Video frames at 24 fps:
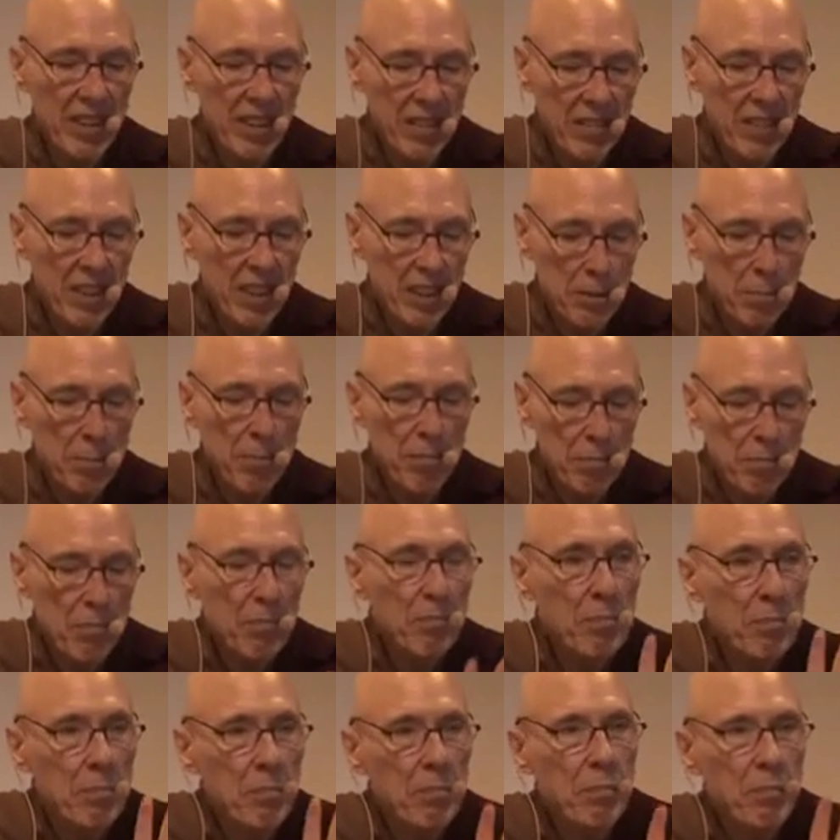this
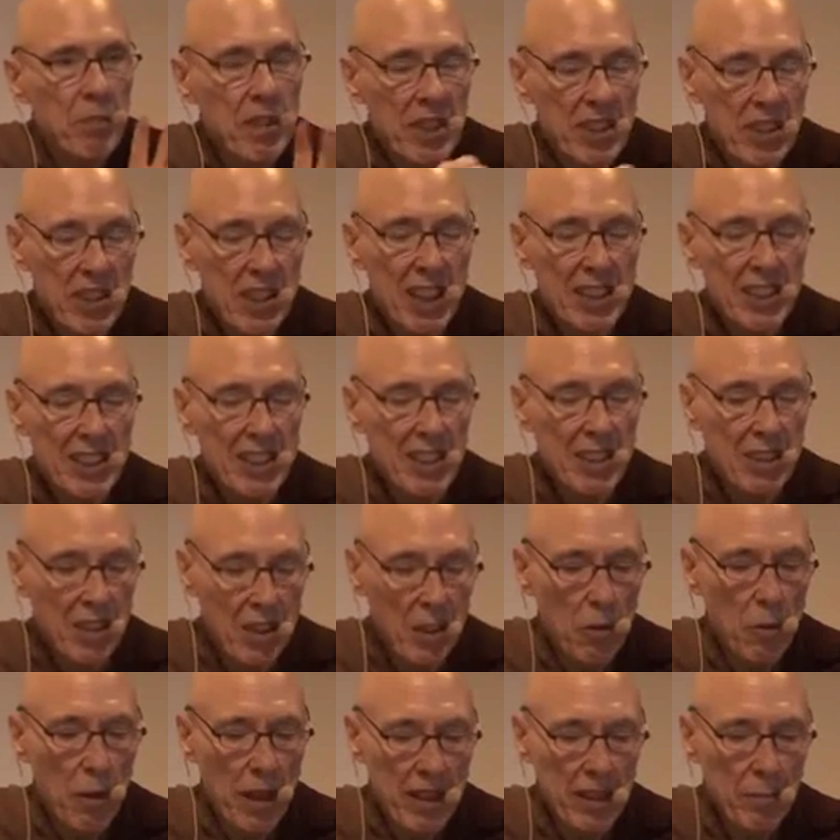starts the
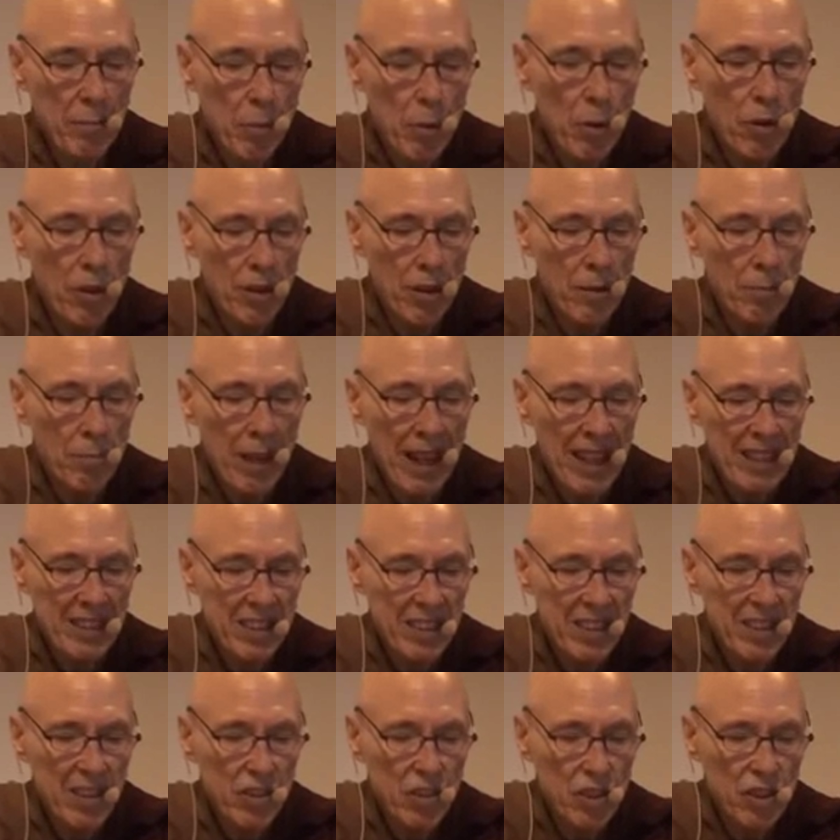quite important
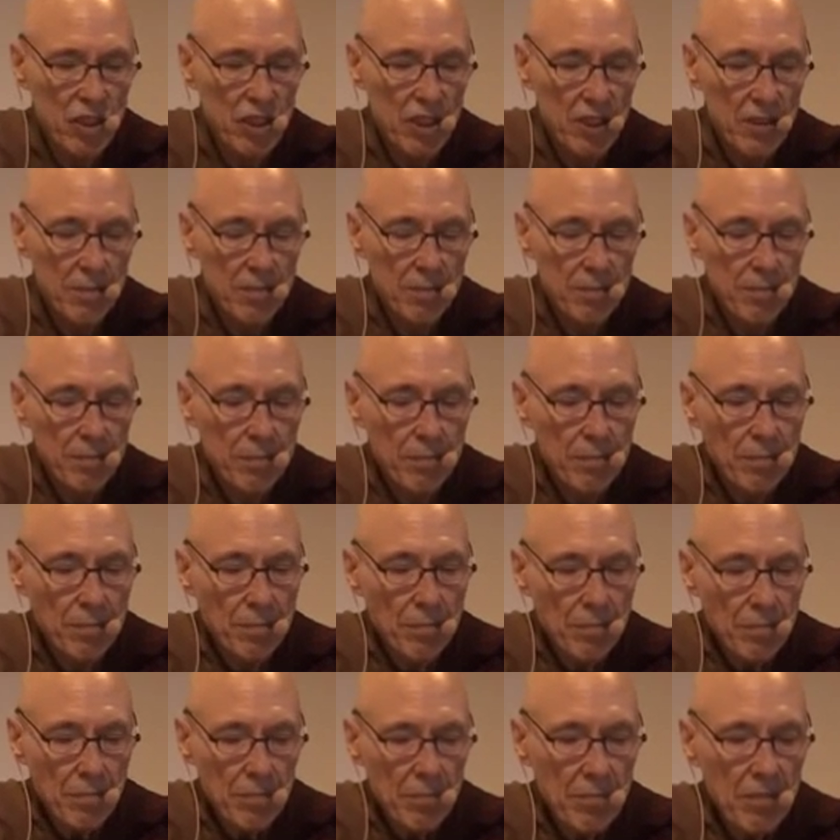passage.
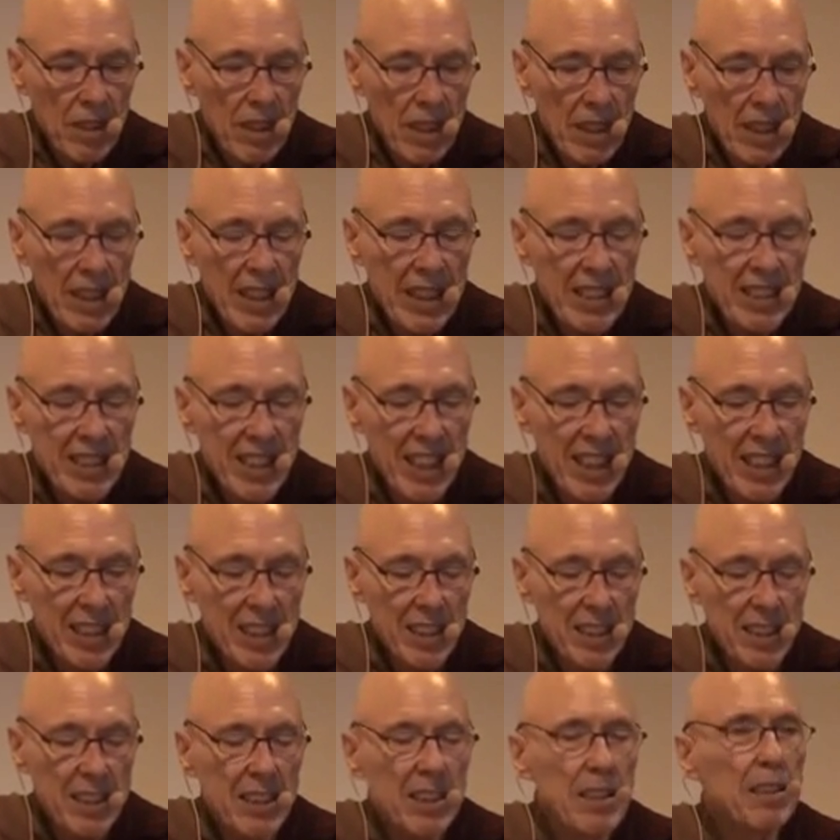He
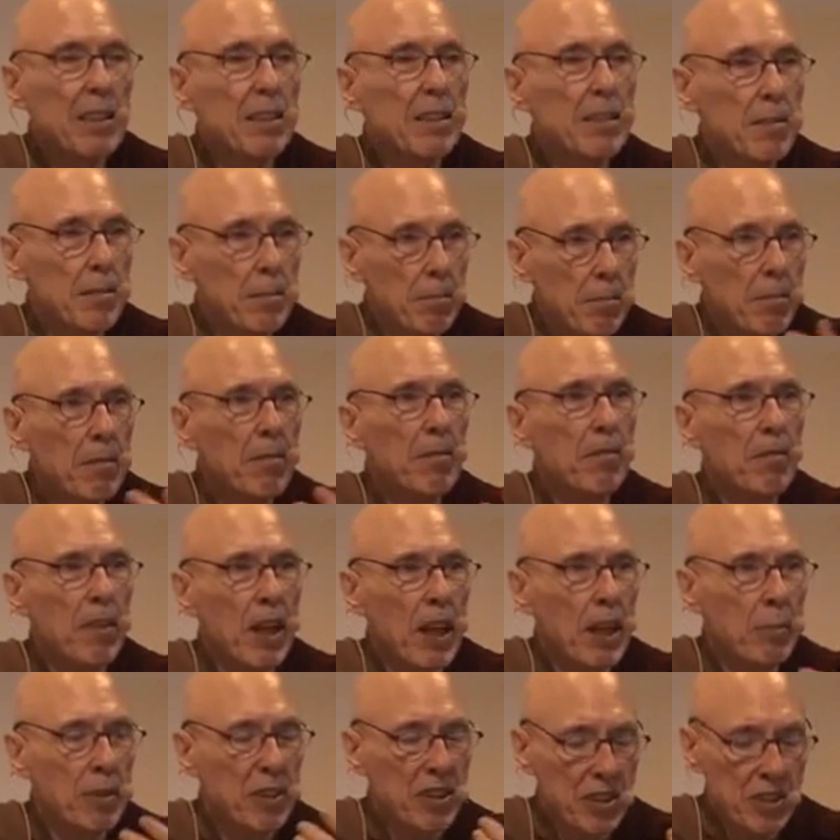says,
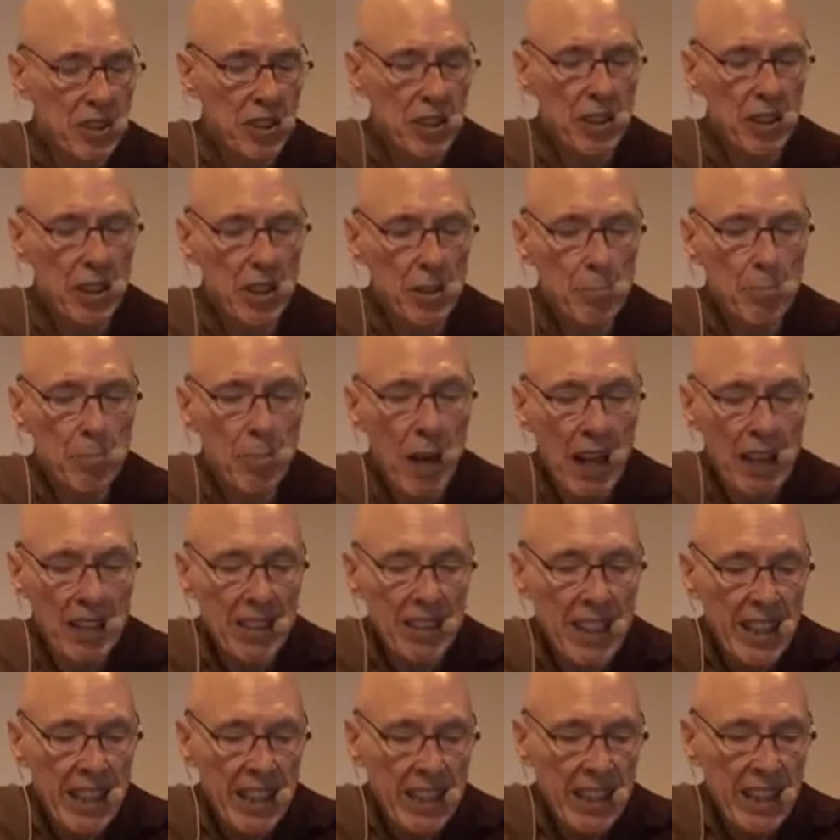Venerable Sir,
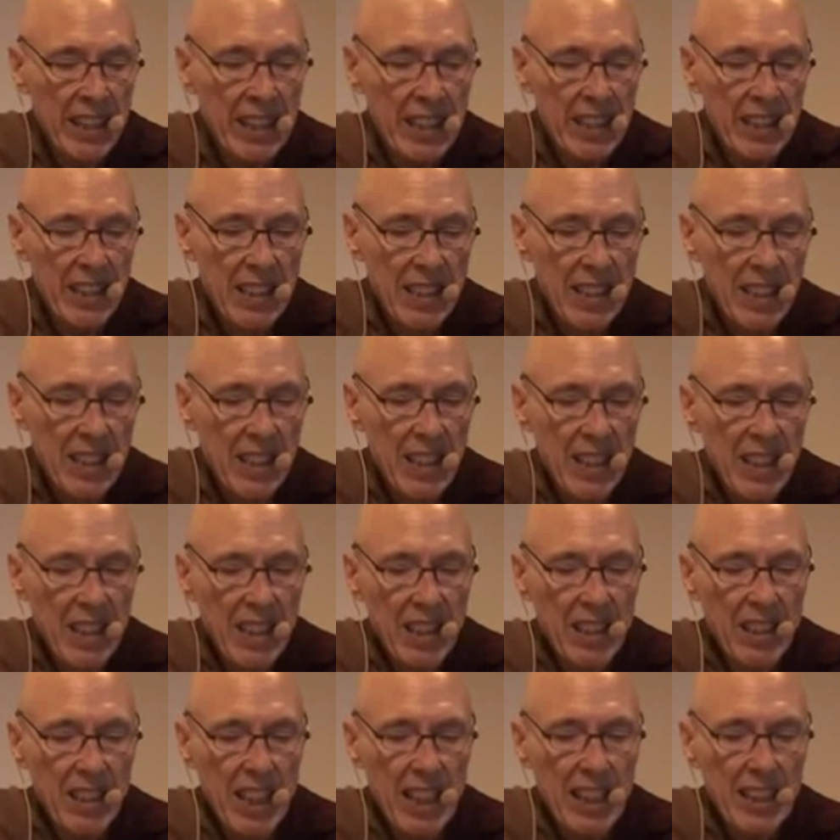Bhante,
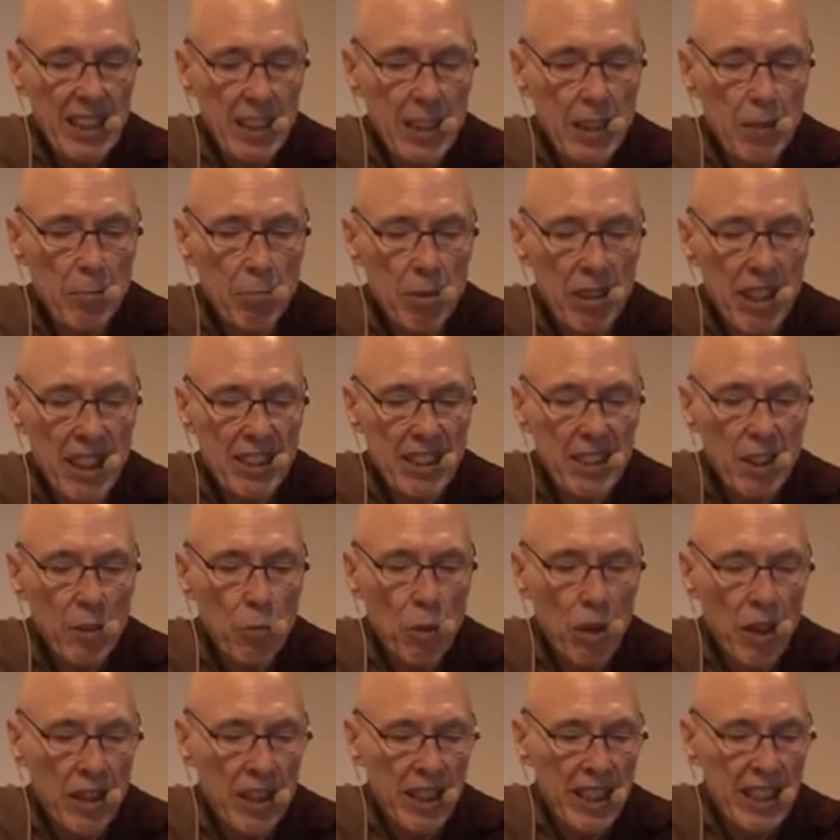let the Blessed
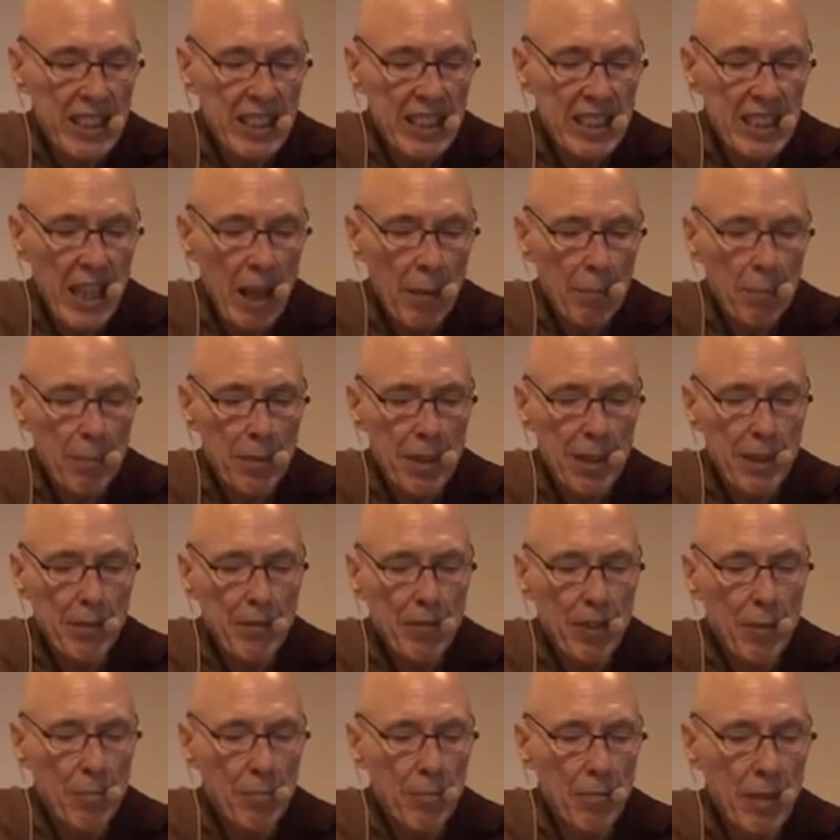One accept
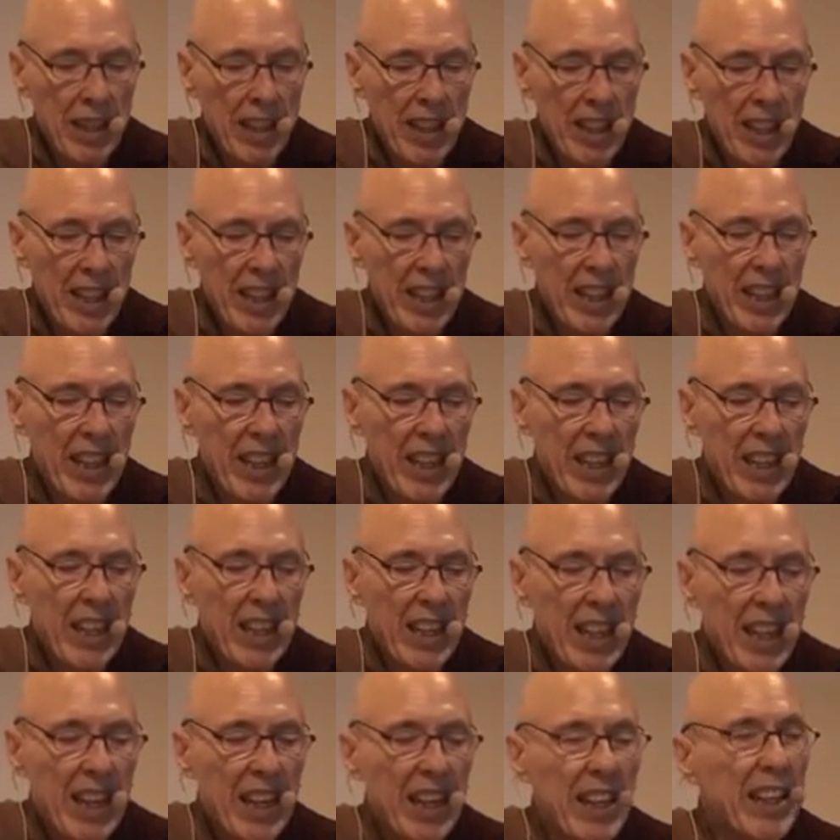from me
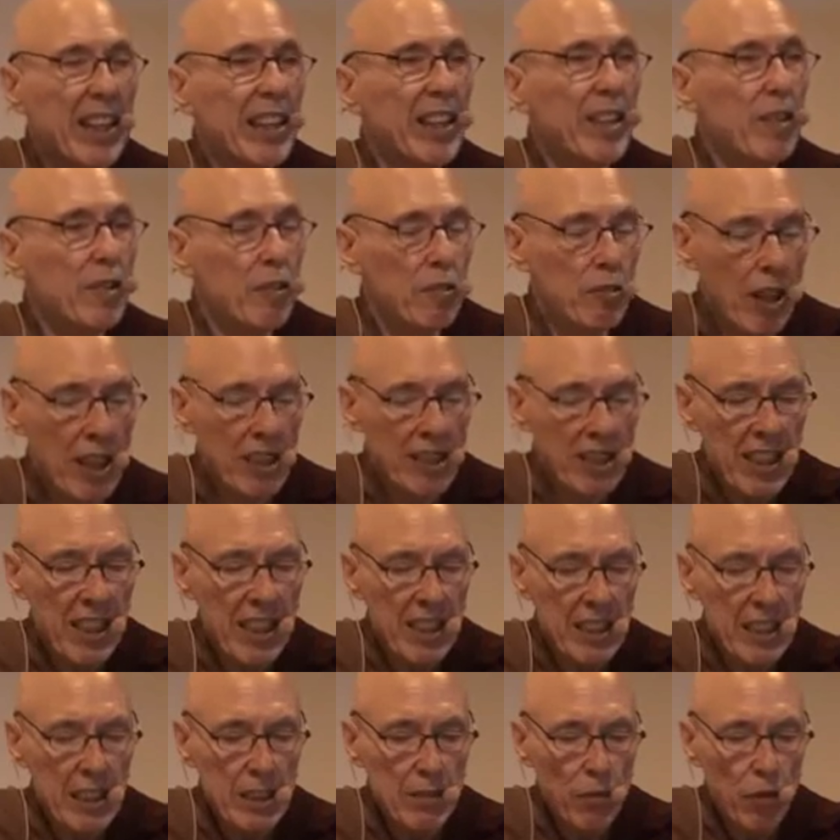a
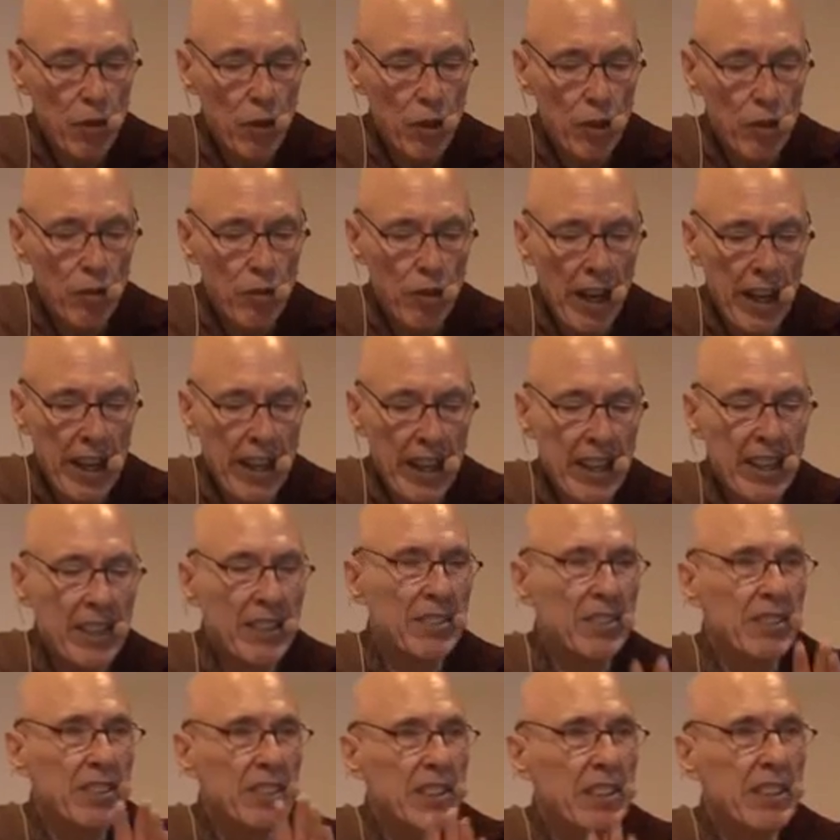residence for the
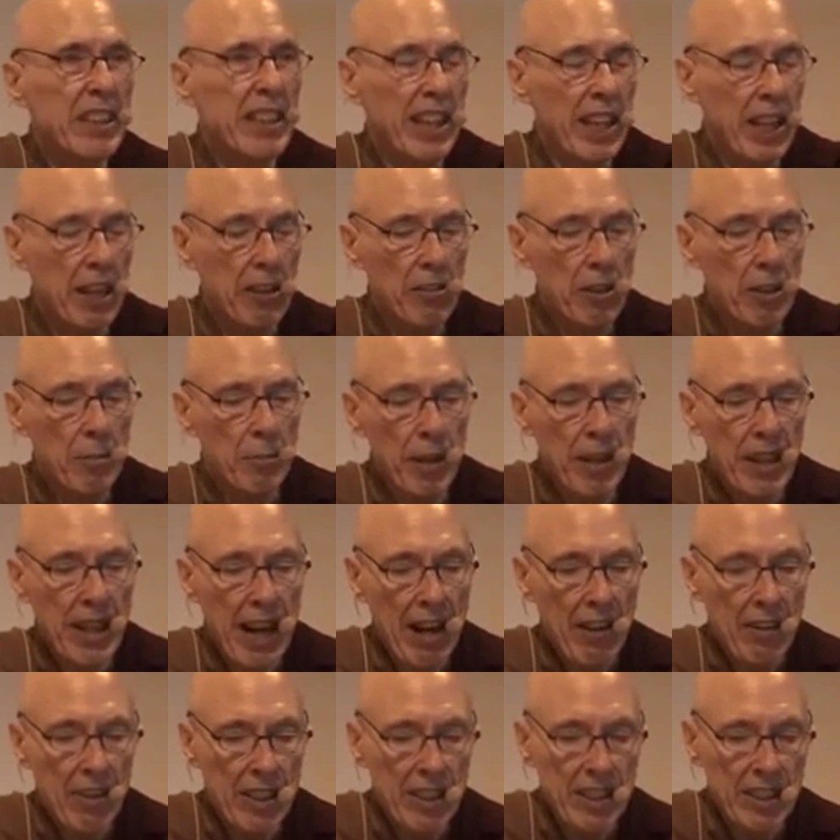rains here in
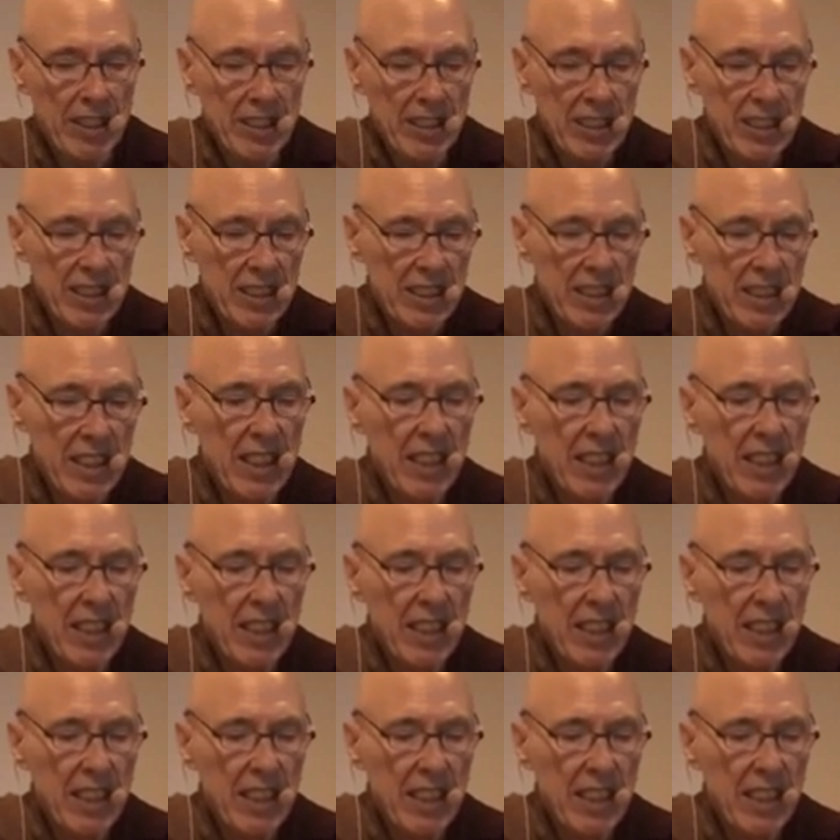Benares,